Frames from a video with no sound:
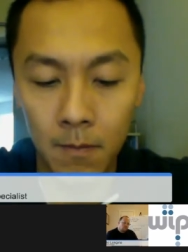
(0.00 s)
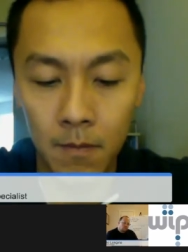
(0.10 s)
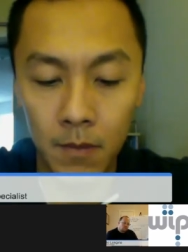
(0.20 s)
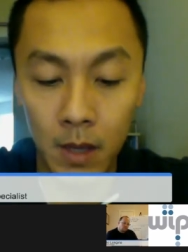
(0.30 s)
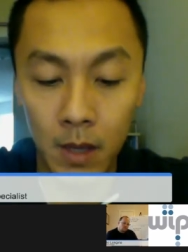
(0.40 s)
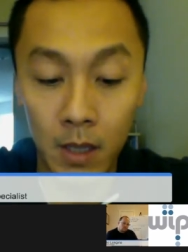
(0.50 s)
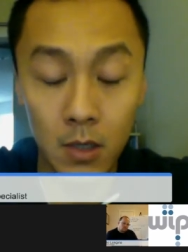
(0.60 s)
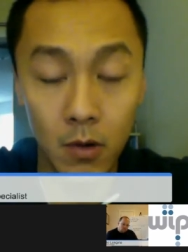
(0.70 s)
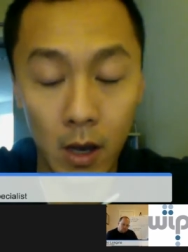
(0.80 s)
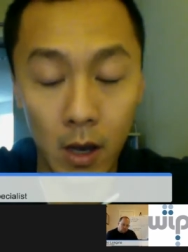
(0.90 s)
It still
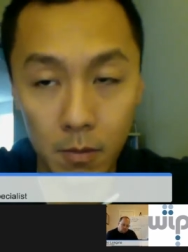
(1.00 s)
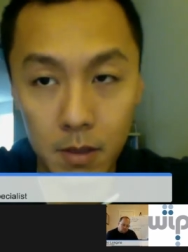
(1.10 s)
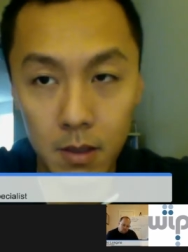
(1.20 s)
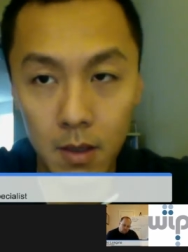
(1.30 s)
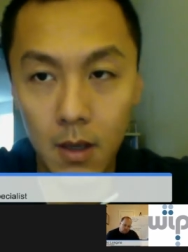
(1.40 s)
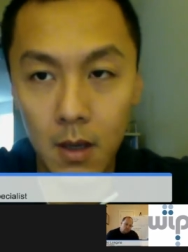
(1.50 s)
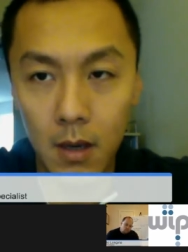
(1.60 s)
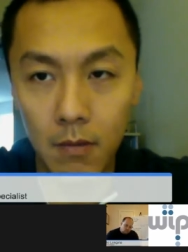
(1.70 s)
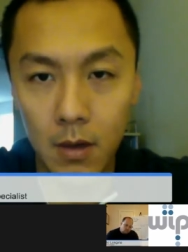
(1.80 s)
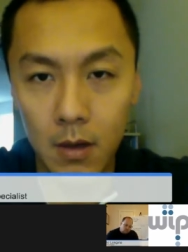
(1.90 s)
helps.
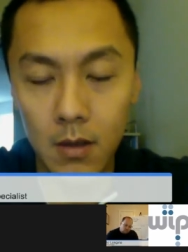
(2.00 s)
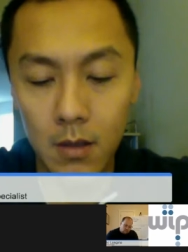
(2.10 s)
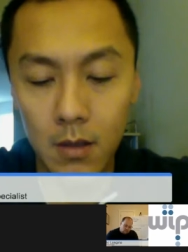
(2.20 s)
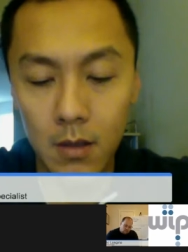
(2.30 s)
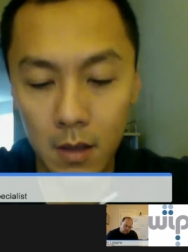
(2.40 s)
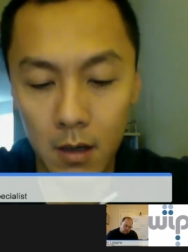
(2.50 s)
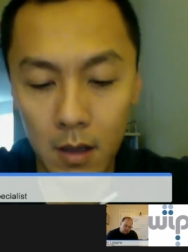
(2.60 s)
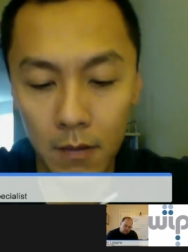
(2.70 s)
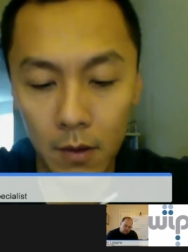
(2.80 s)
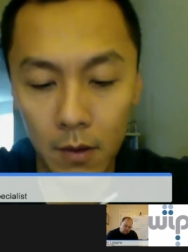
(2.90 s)
If there is a designer, I
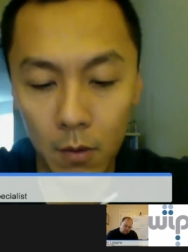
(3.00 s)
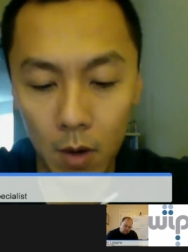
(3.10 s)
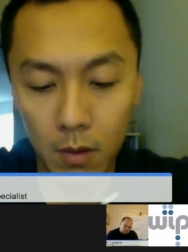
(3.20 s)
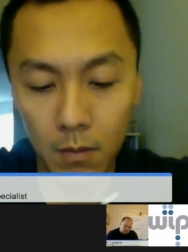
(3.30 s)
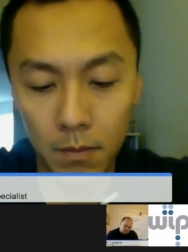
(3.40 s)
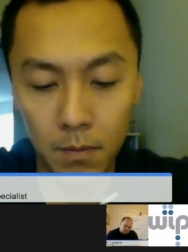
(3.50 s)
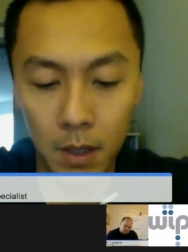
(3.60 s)
definitely work with them.